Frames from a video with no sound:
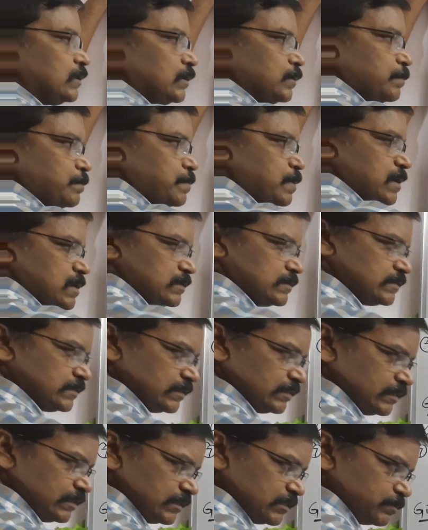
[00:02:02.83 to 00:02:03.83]

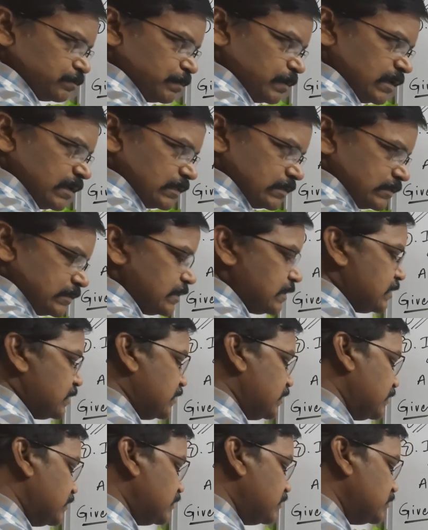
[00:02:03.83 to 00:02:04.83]
BC. This
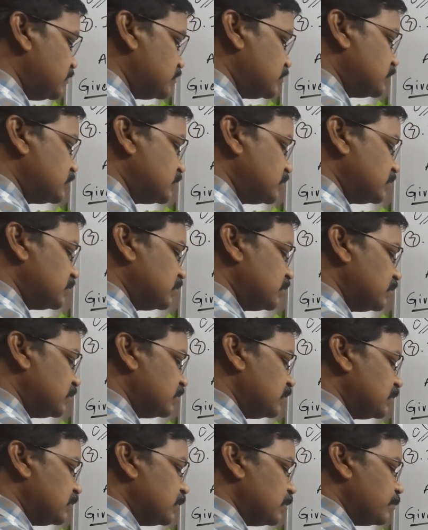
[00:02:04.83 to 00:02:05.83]
BC is
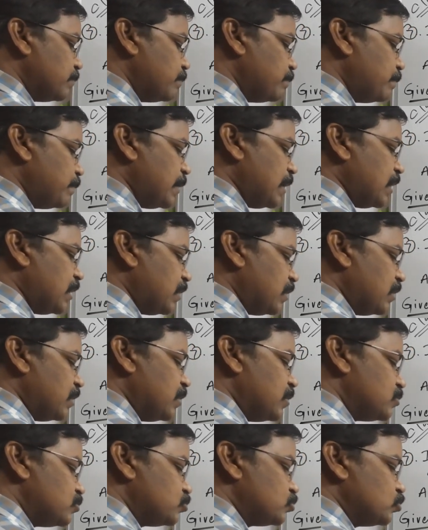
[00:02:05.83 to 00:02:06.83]

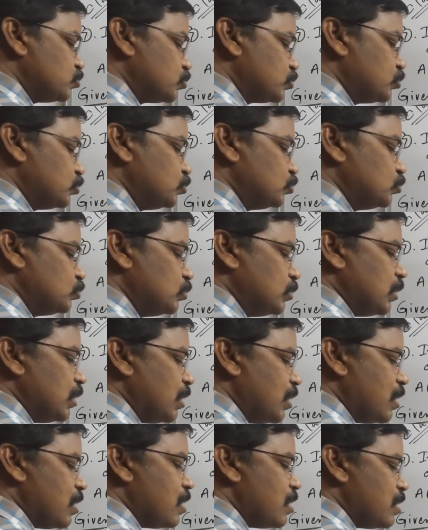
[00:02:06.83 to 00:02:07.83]
parallel to
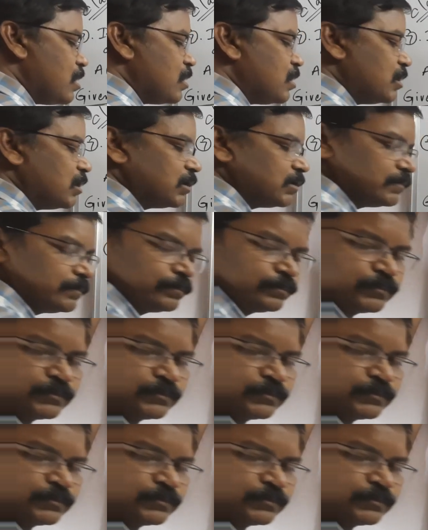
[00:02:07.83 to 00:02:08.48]
QR.